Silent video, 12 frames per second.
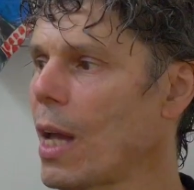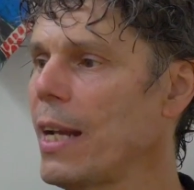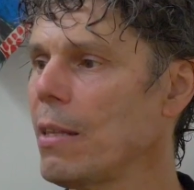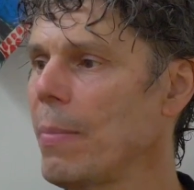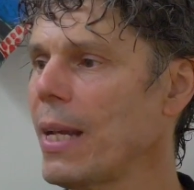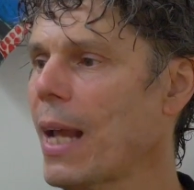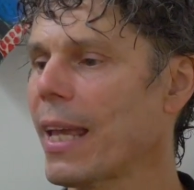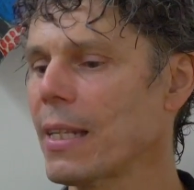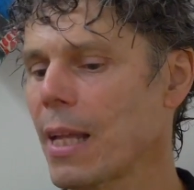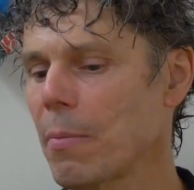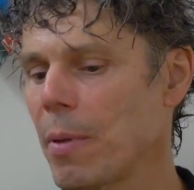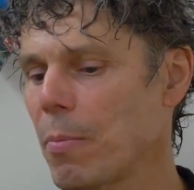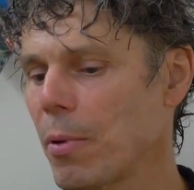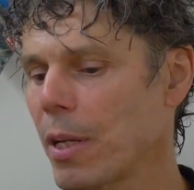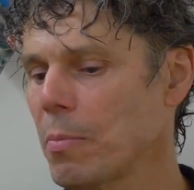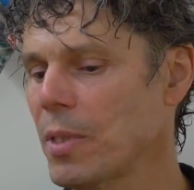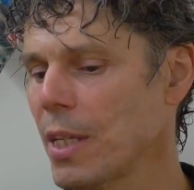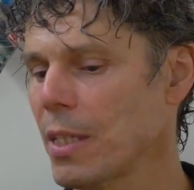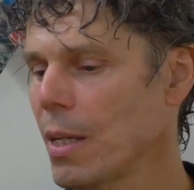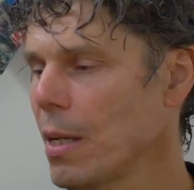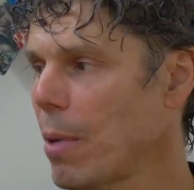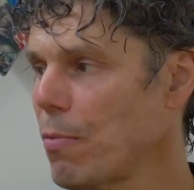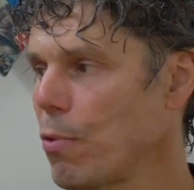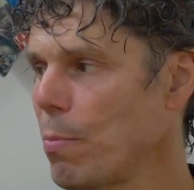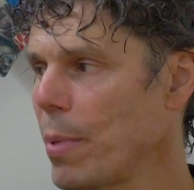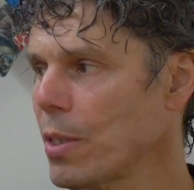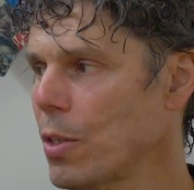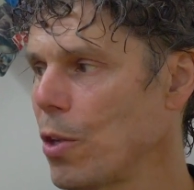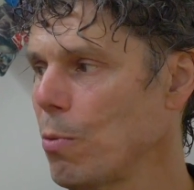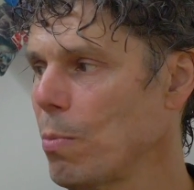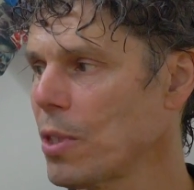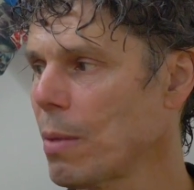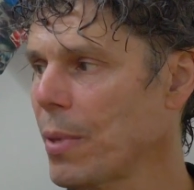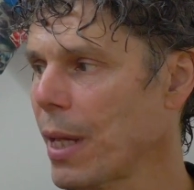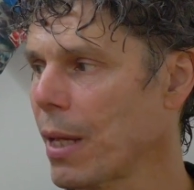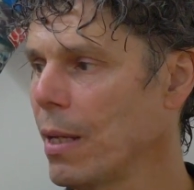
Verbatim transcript: mm-hmm. a little bit, I guess, like people get obsessed by Rubik's cube or something.